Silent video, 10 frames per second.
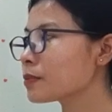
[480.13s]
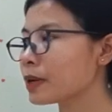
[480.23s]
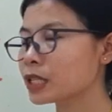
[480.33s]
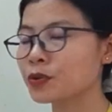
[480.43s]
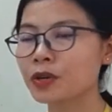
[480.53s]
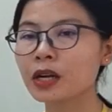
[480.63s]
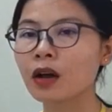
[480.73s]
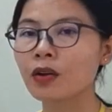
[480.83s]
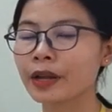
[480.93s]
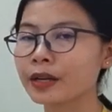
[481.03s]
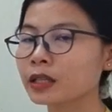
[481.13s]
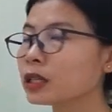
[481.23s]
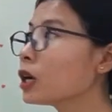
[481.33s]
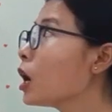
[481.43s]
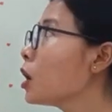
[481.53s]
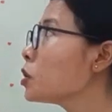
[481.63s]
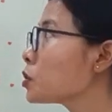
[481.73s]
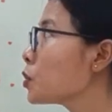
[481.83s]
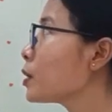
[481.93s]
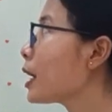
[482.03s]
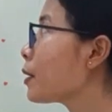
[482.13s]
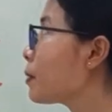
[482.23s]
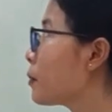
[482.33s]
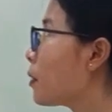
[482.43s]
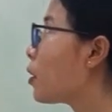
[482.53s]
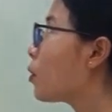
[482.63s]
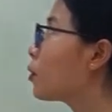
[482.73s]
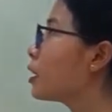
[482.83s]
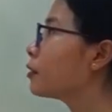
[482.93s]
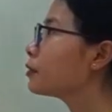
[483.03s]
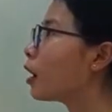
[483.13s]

material or letter to another people who live